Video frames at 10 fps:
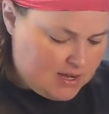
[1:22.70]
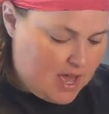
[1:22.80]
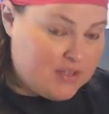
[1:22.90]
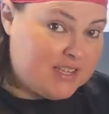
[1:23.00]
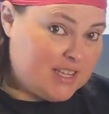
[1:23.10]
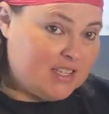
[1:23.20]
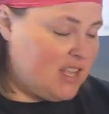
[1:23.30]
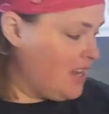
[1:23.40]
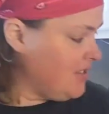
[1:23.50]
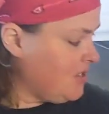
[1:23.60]
Now this has a
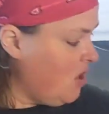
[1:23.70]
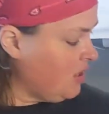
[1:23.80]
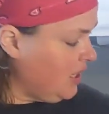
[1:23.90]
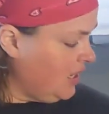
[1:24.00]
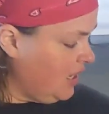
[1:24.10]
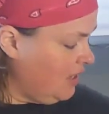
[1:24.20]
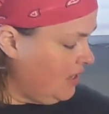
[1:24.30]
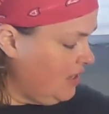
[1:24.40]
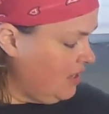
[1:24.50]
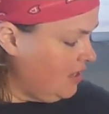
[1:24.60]
lot of salt in it,
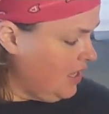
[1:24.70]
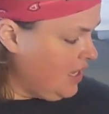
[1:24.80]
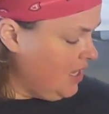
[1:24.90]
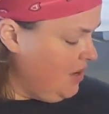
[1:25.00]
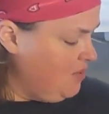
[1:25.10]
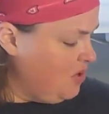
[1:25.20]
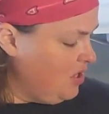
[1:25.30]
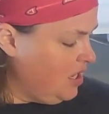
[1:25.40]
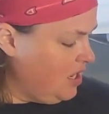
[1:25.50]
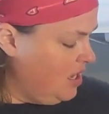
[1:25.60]
like any
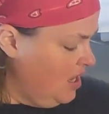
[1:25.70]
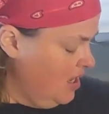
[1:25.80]
bouillon,